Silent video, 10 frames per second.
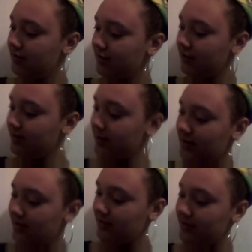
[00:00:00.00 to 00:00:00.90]
You feel
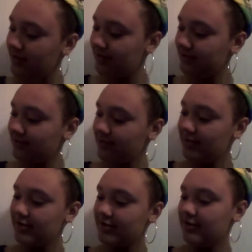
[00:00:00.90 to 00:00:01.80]
better if
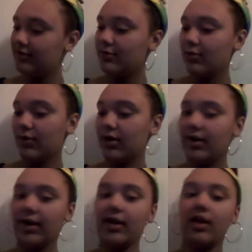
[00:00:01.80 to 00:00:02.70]
you stop
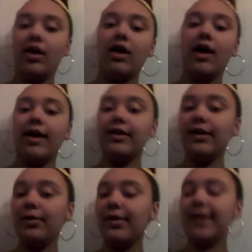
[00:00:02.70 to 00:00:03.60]
working.
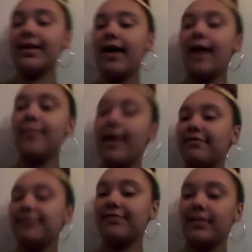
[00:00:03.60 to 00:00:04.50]
You know what? I'm
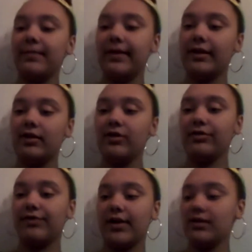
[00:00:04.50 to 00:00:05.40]
having fun making
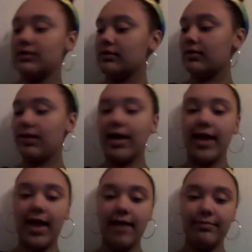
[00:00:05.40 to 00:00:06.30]
new friends.
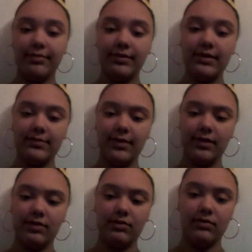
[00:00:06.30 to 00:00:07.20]
Okay, app, leave
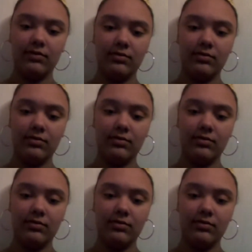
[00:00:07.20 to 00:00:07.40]
me alone.